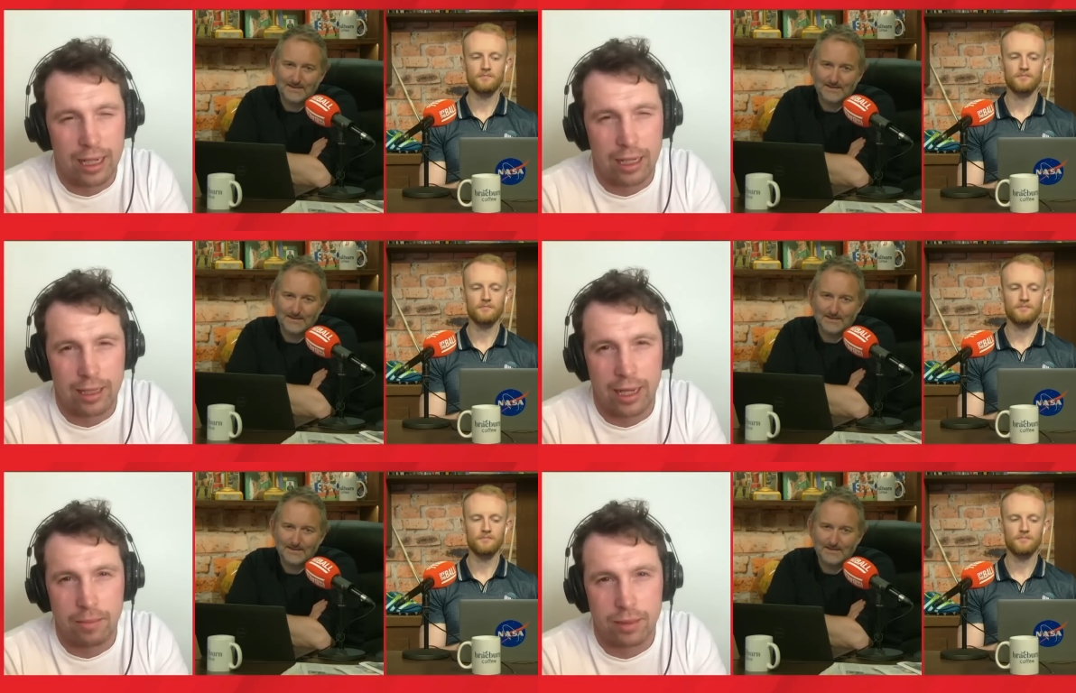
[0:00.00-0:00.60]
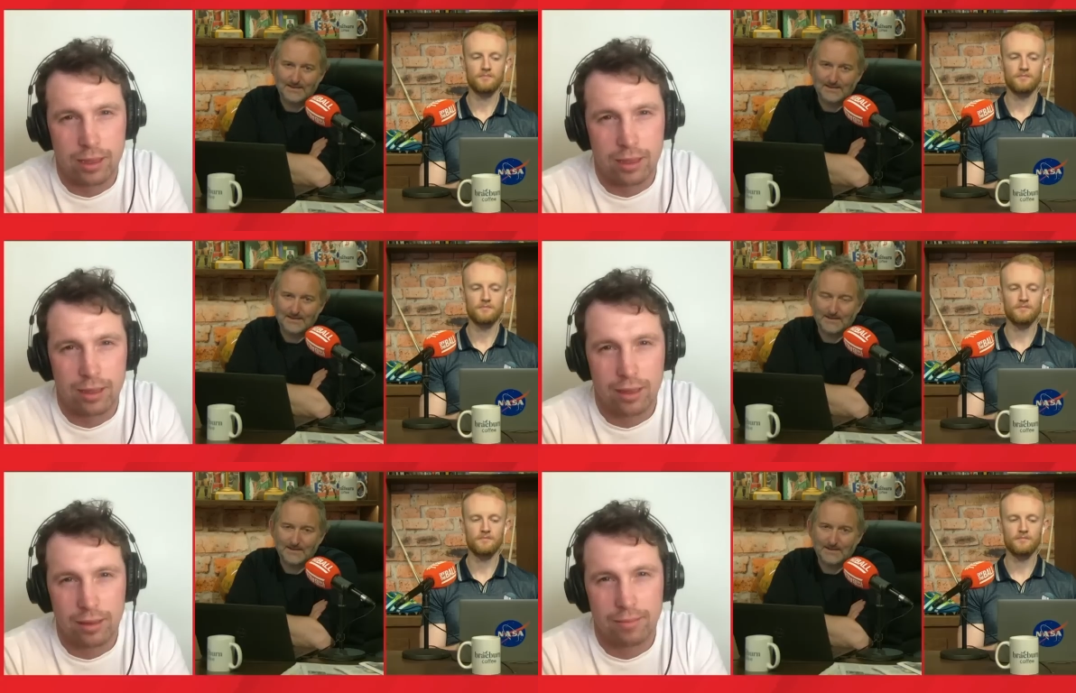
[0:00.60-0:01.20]
Speaker 1: of sick of
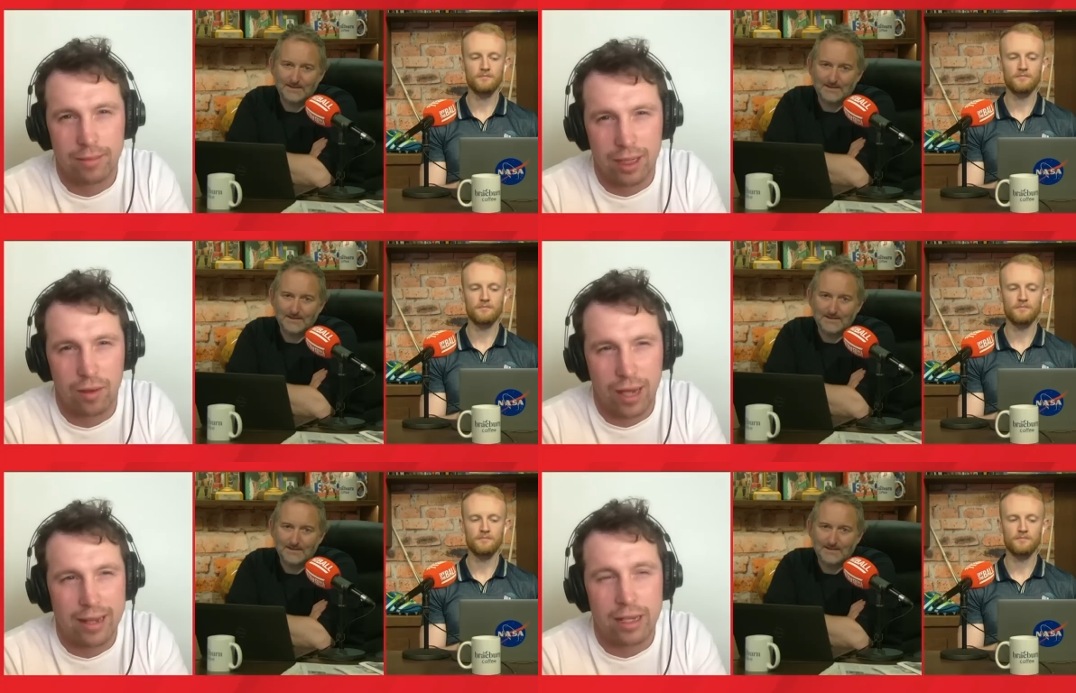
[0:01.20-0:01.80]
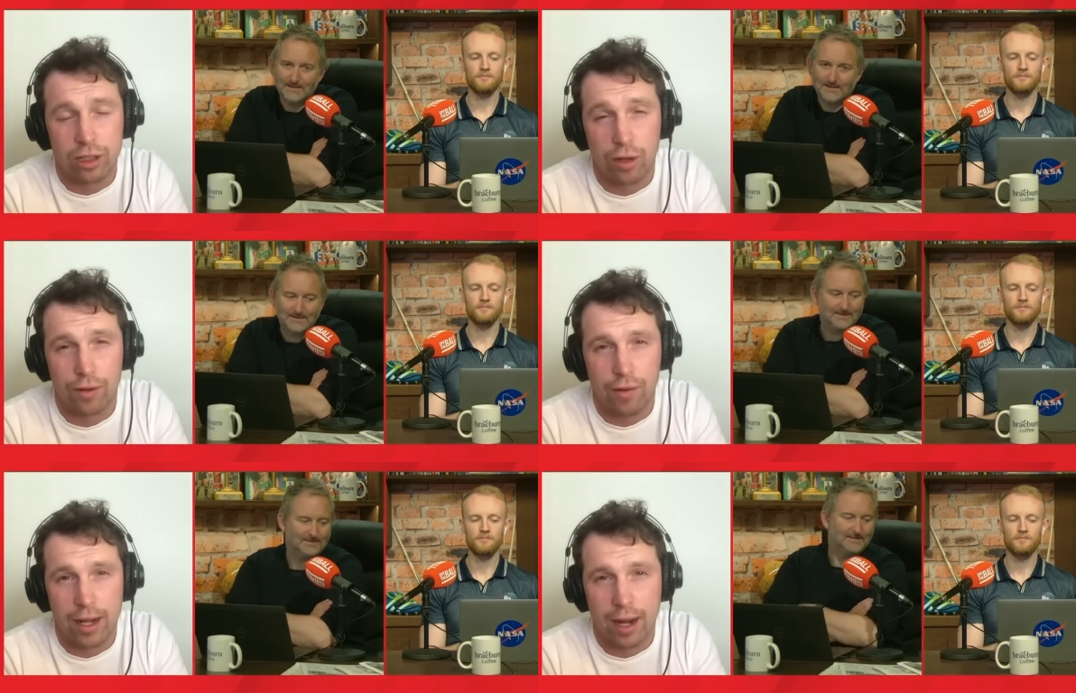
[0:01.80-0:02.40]
teams, you know, getting deserved